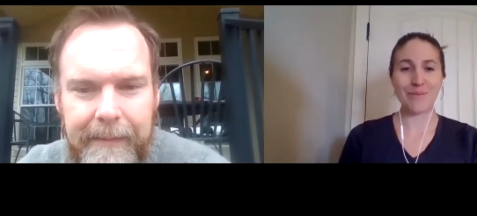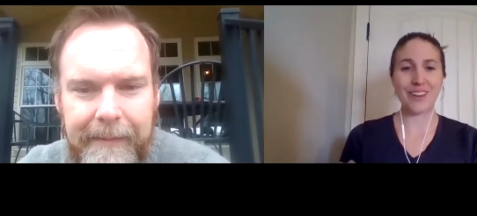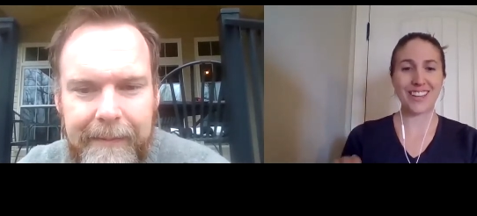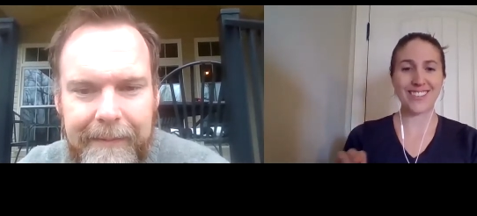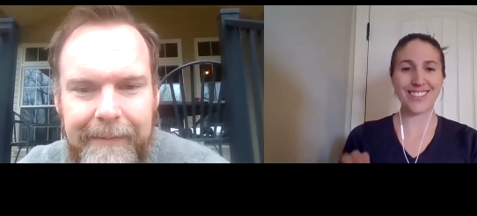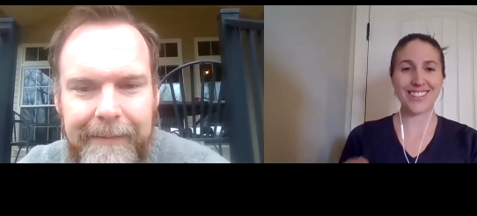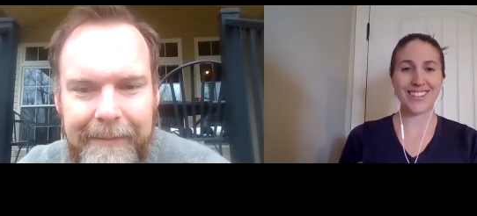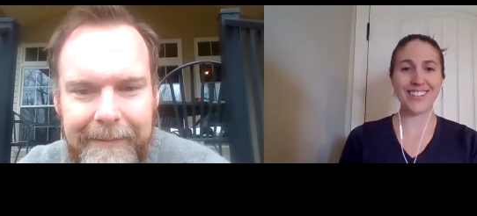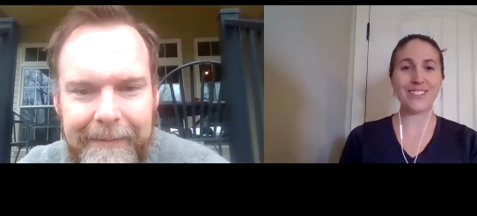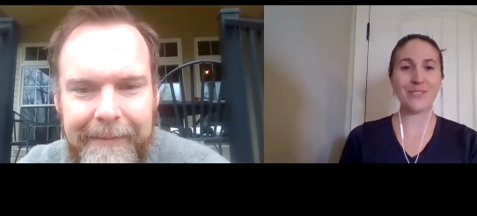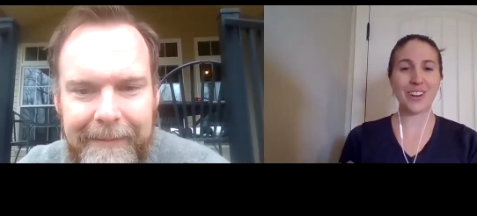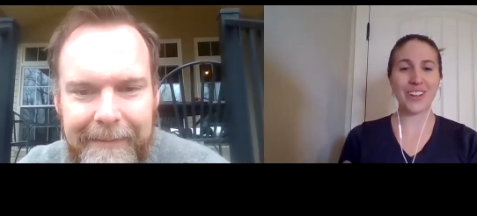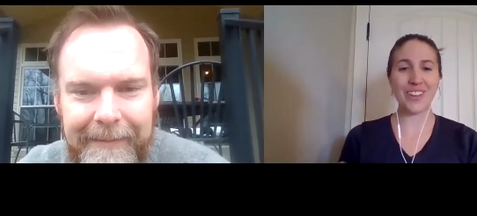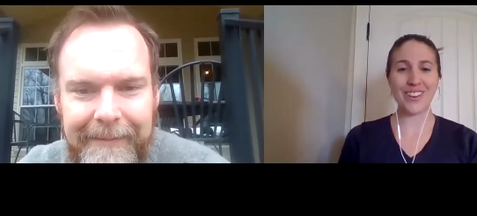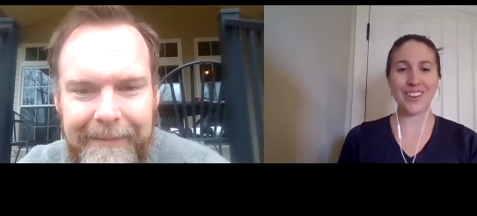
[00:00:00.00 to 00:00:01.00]
Speaker 1: because it
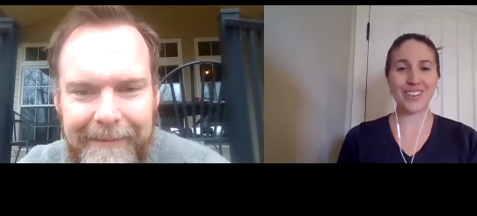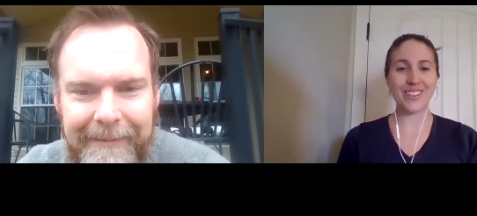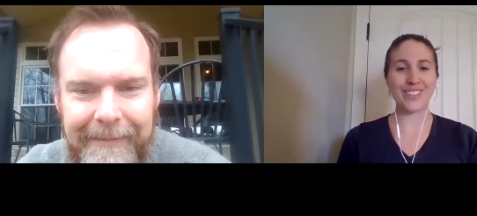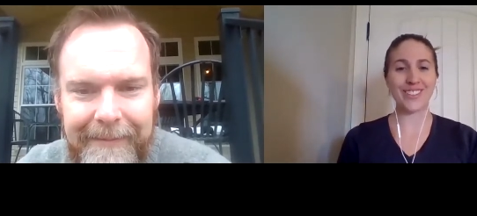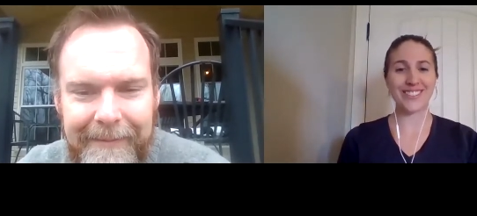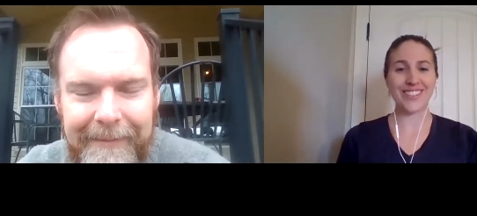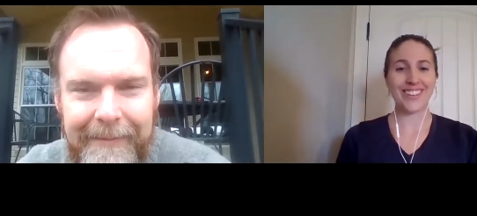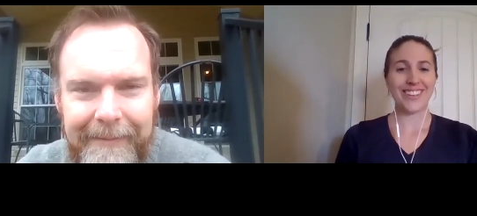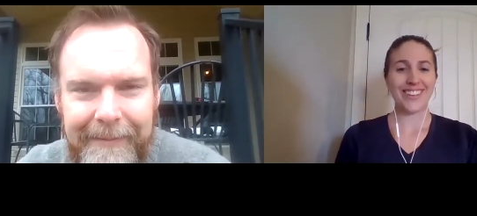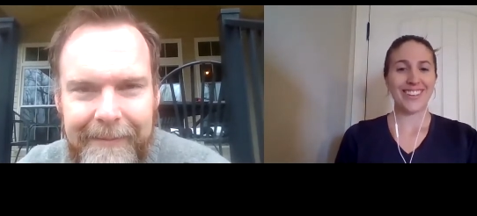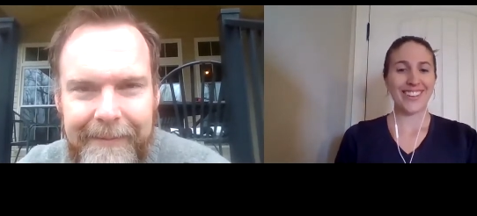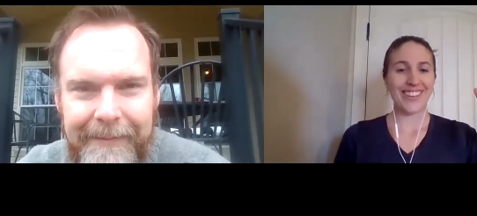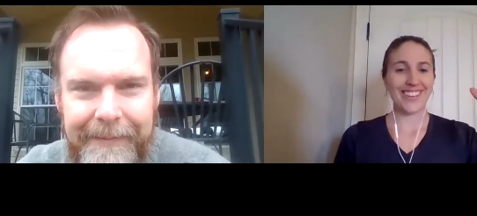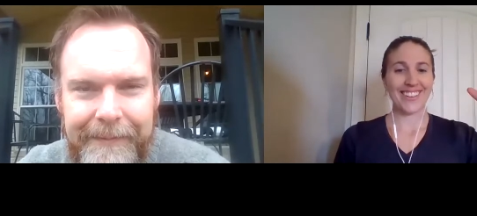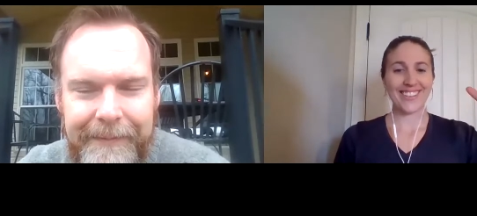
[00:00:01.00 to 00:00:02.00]
is one of those
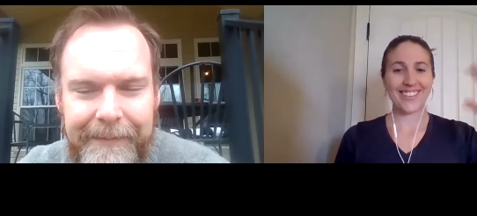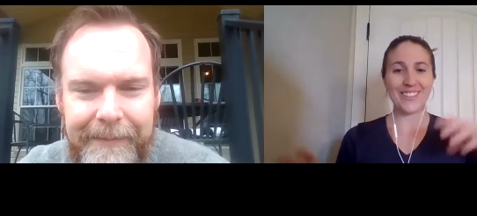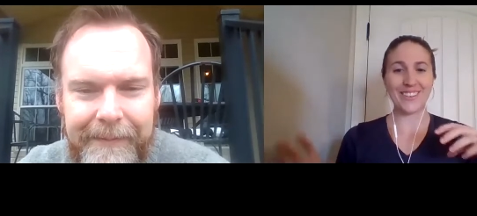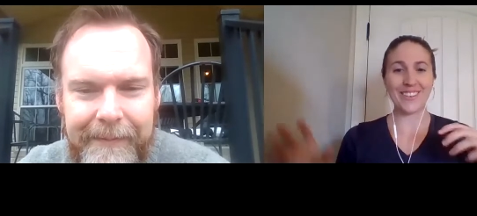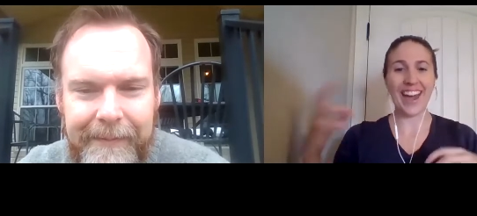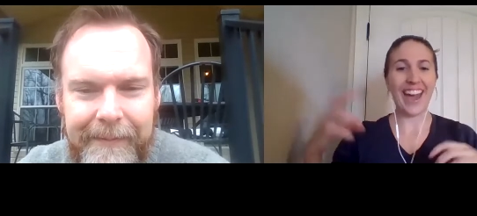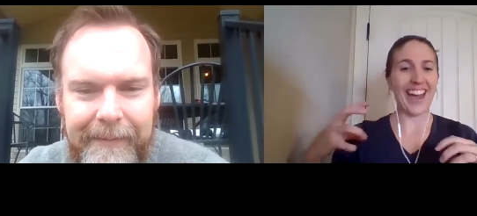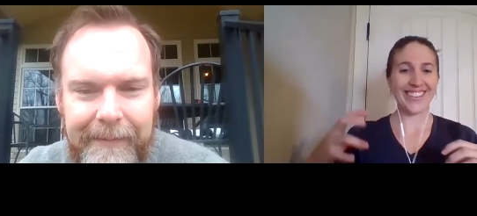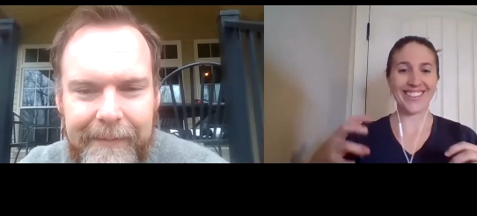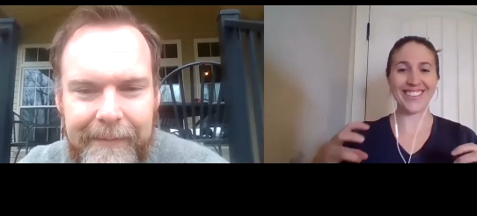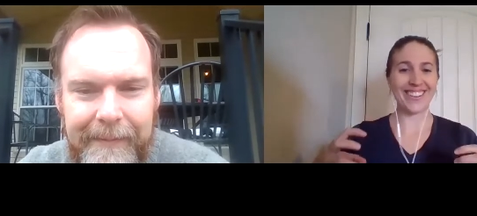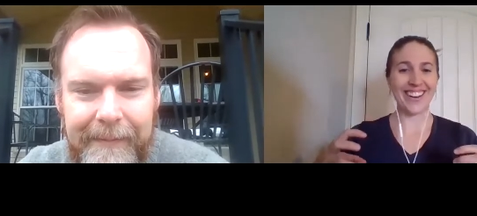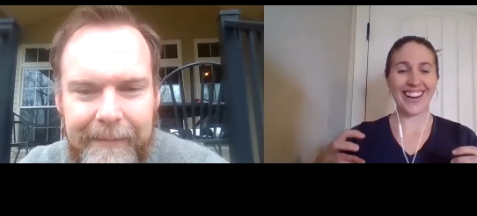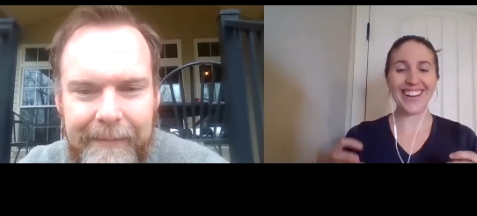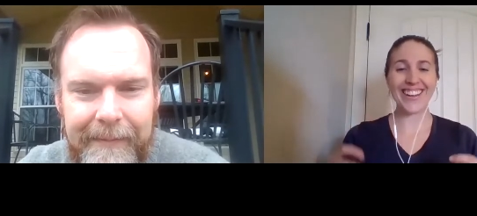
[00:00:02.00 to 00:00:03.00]
two
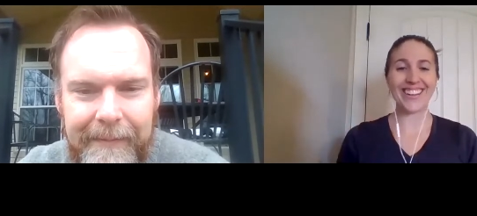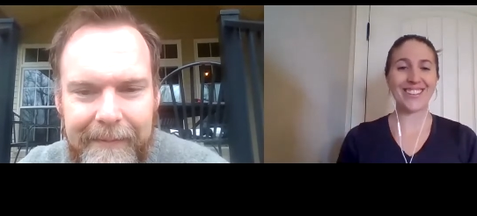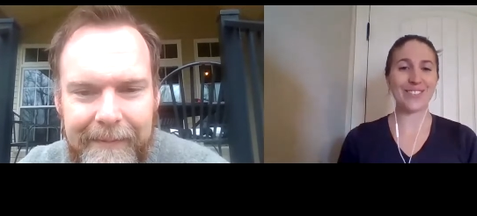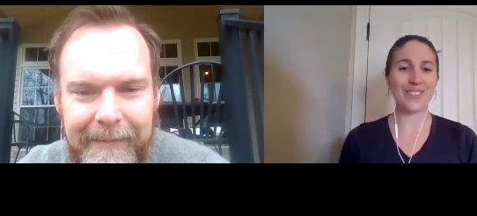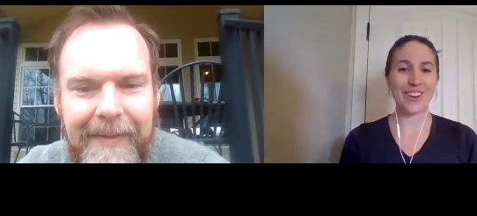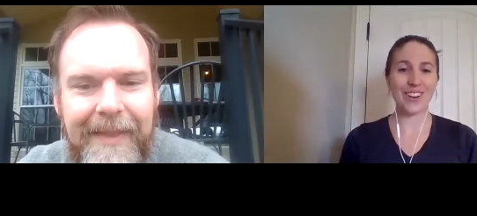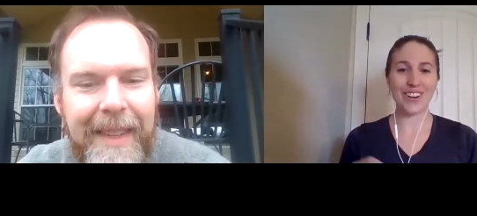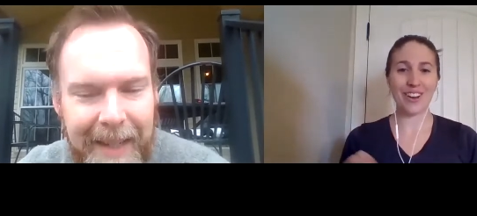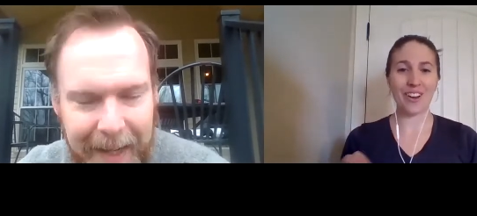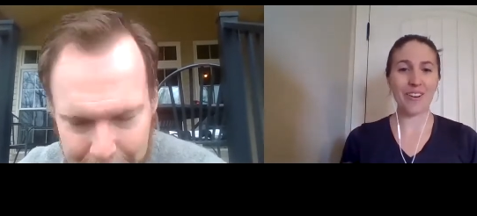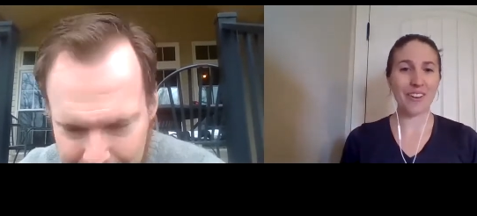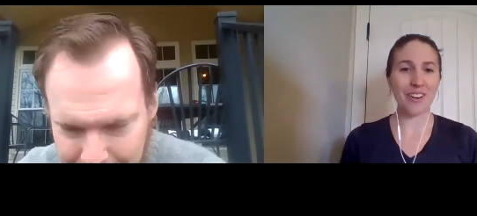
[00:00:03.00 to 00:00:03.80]
hats, right? Because we're yep.